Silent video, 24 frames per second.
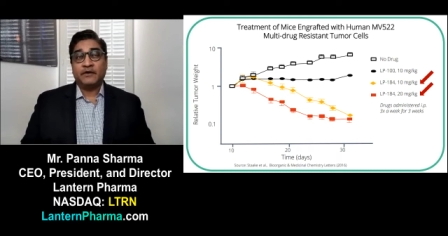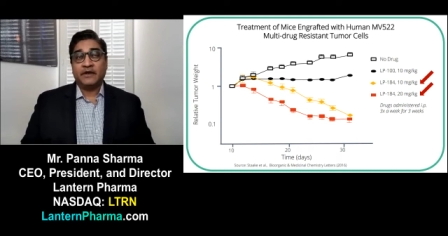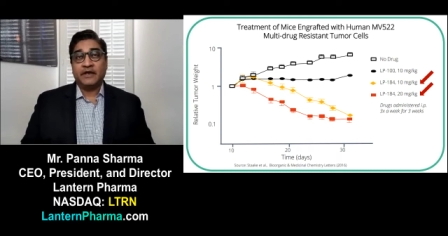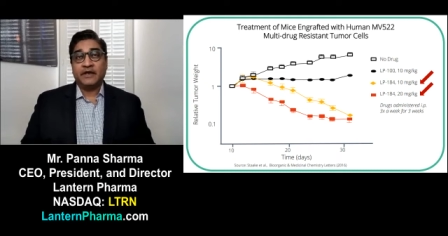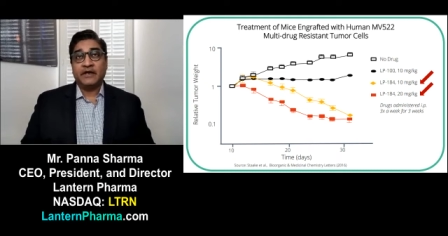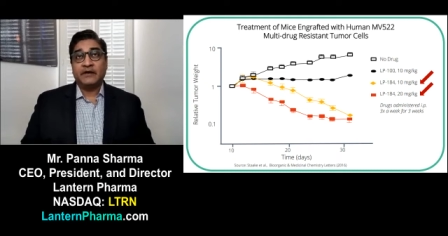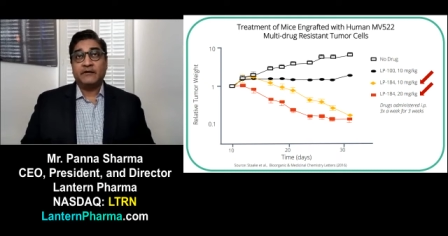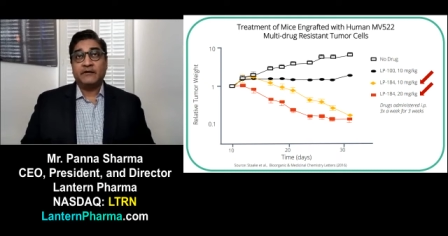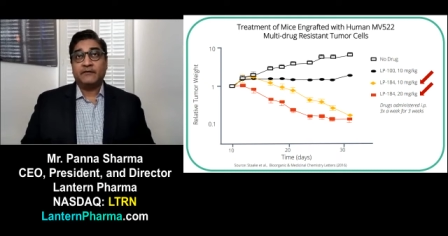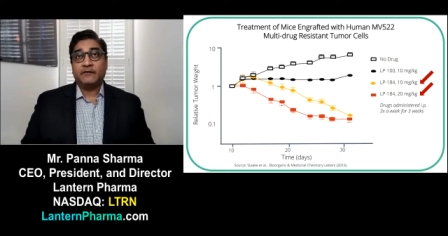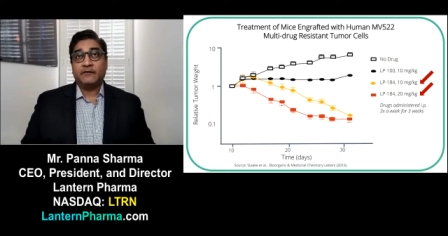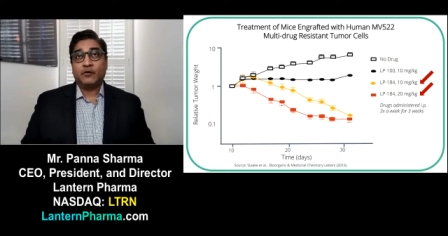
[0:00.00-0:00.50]

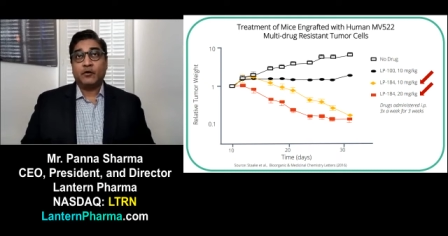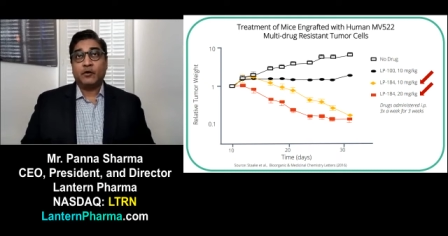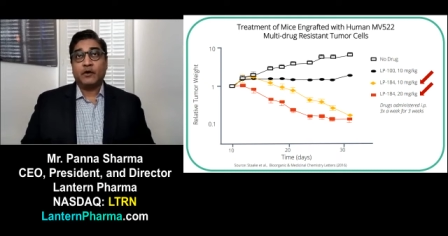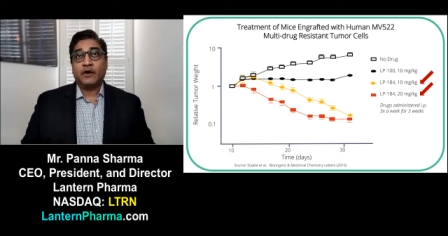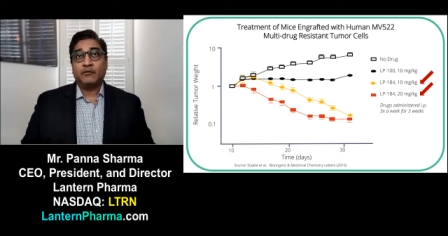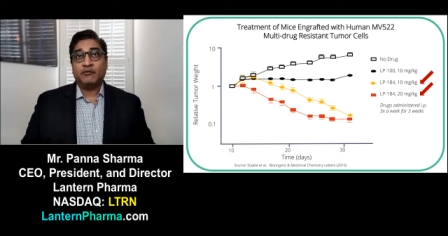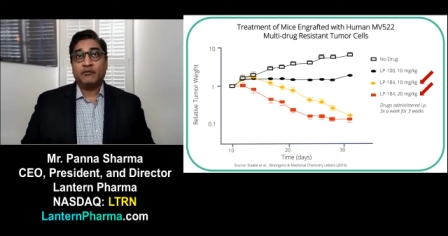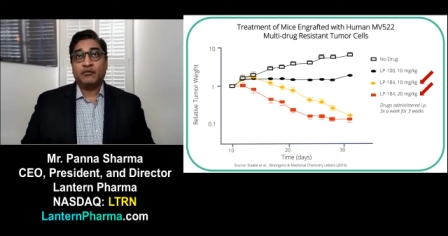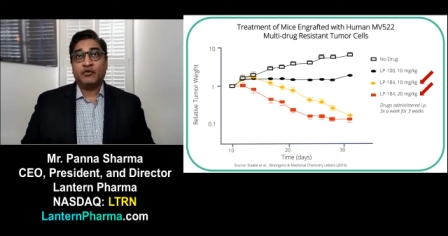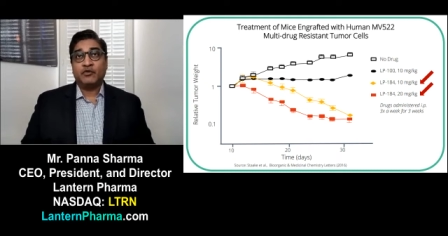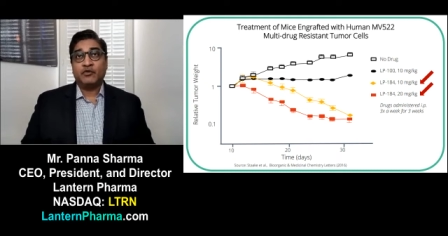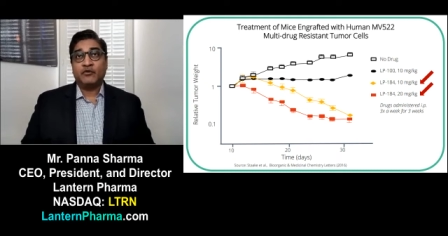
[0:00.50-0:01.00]
need for
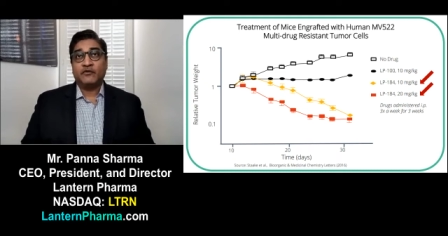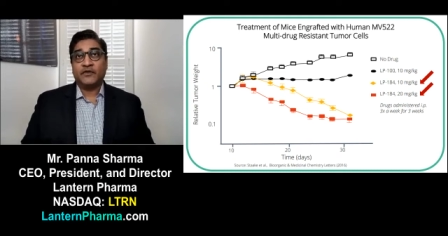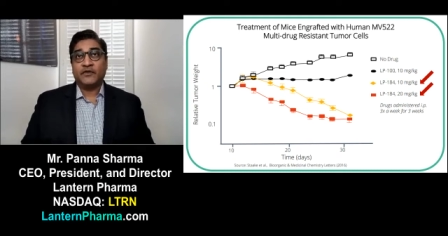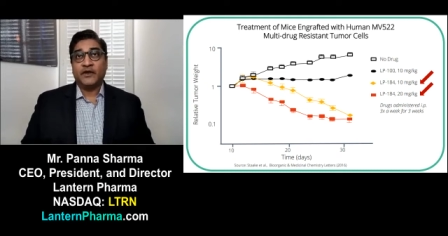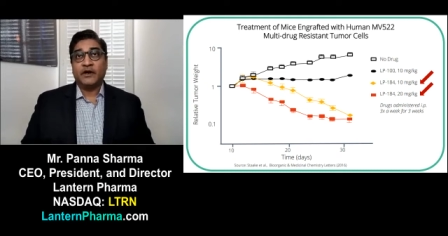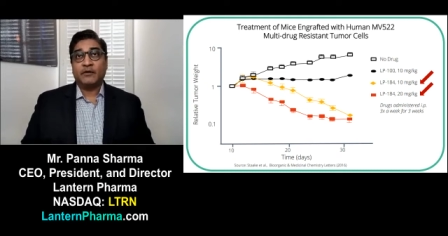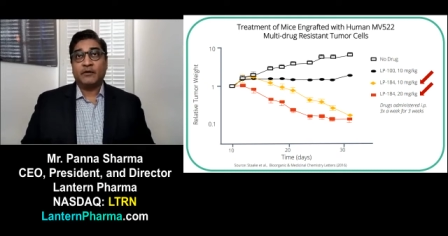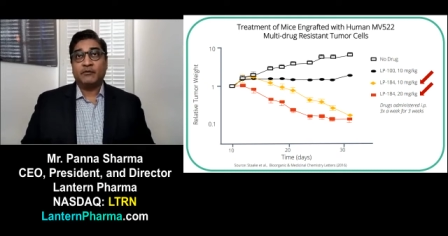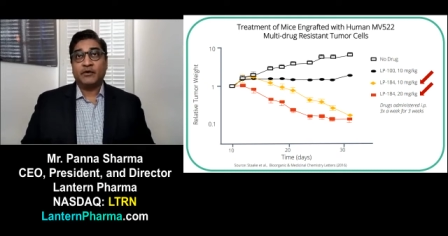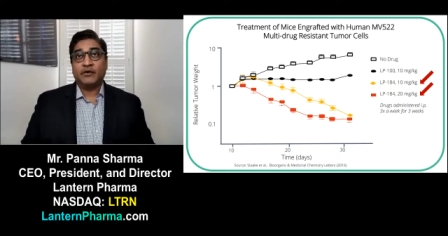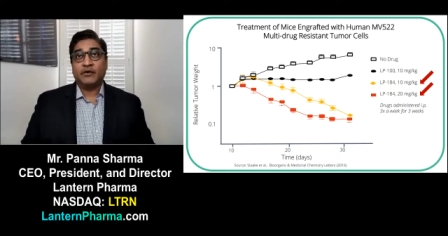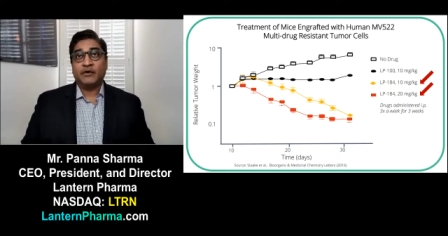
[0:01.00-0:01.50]
improved
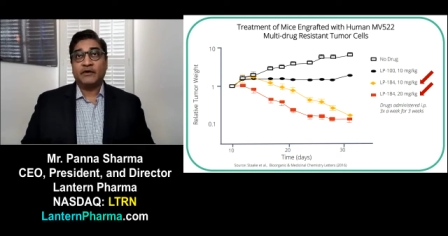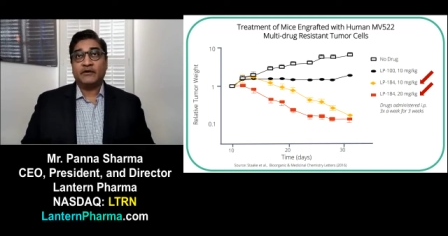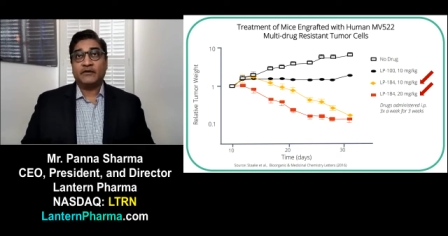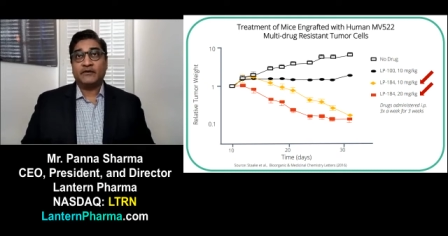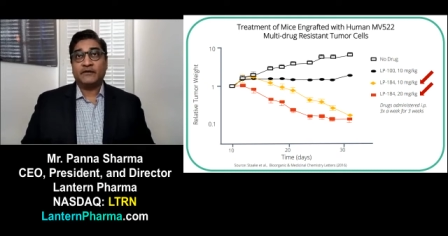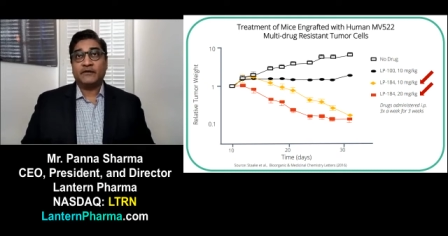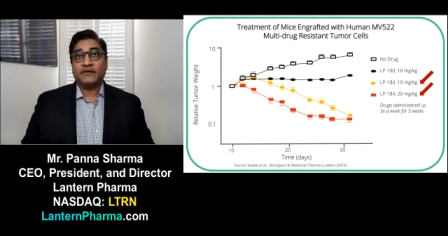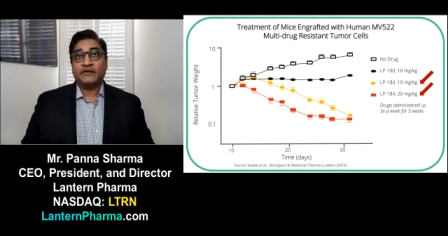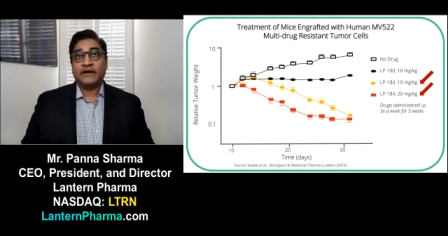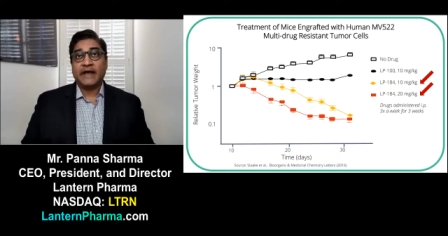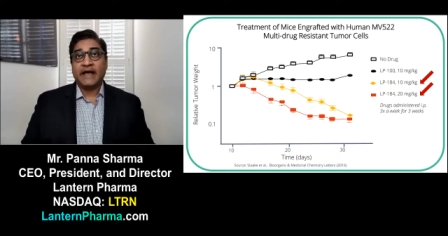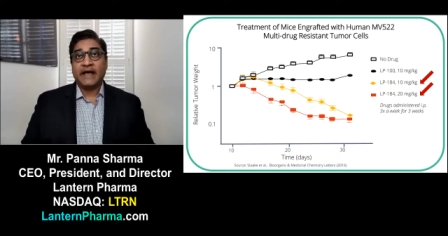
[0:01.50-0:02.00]
therapeutics
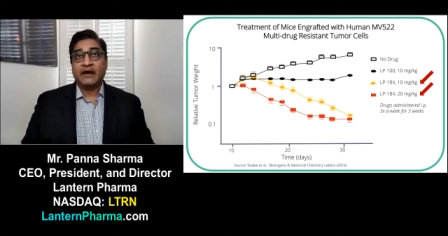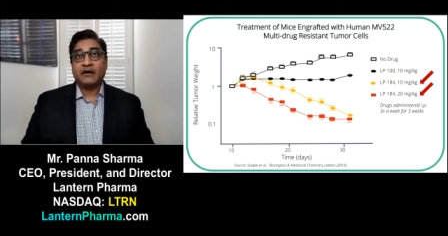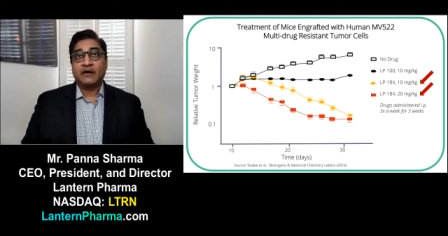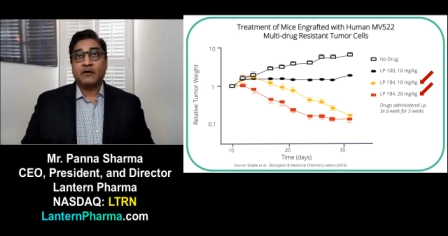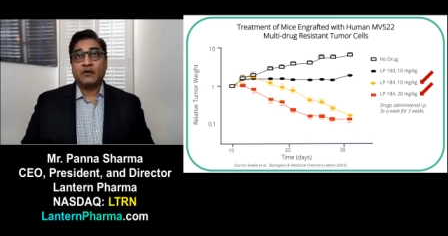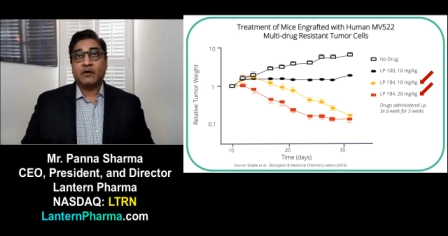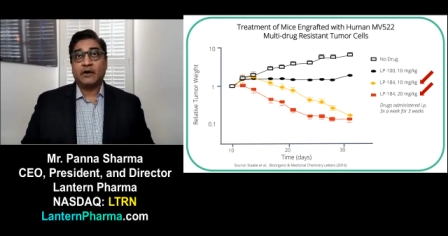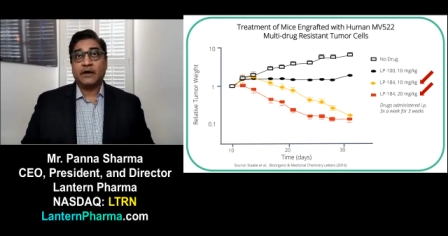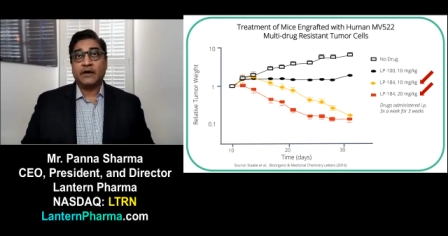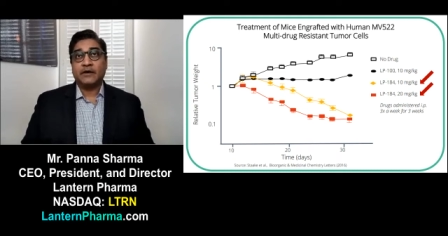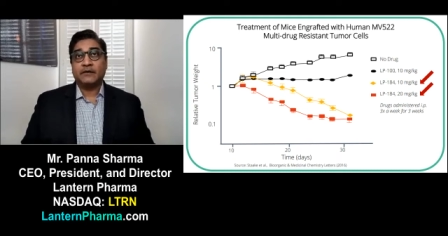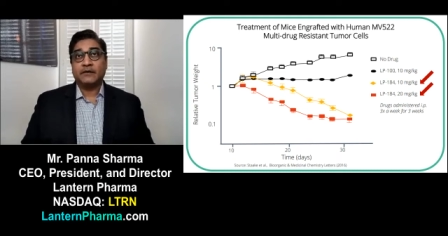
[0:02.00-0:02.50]
in this
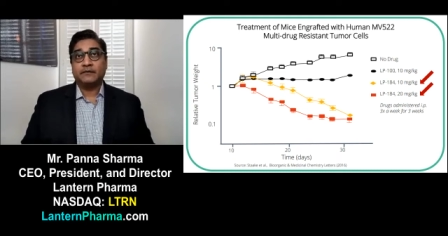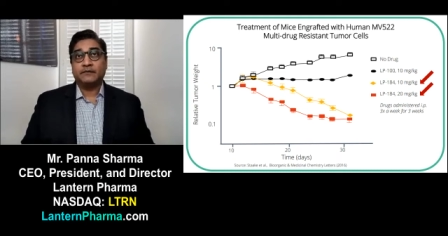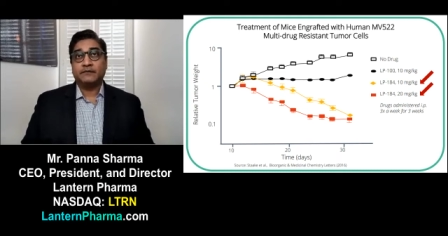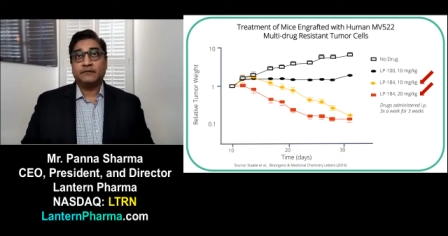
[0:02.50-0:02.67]
category.